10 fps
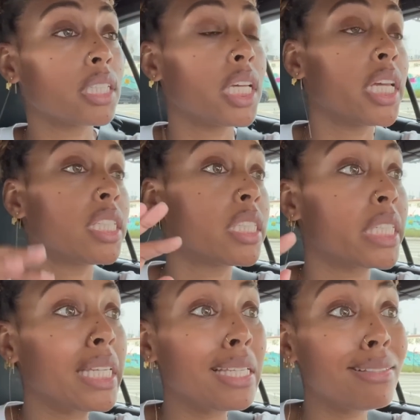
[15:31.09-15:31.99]
It's
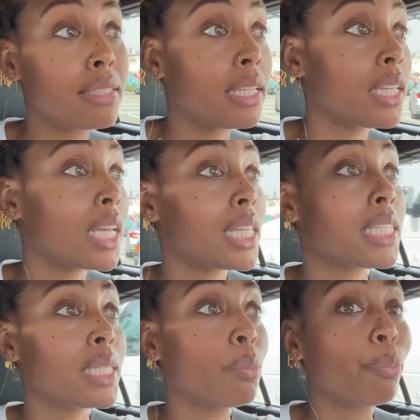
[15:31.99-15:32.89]
easy and
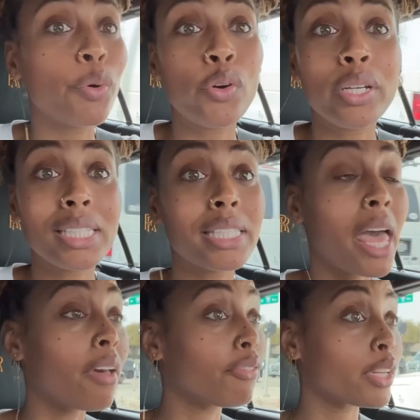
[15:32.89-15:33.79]
simple. It's
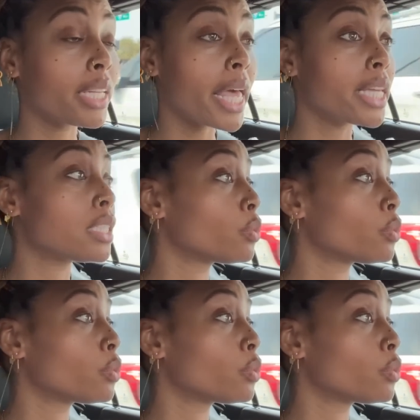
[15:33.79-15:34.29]
effortless.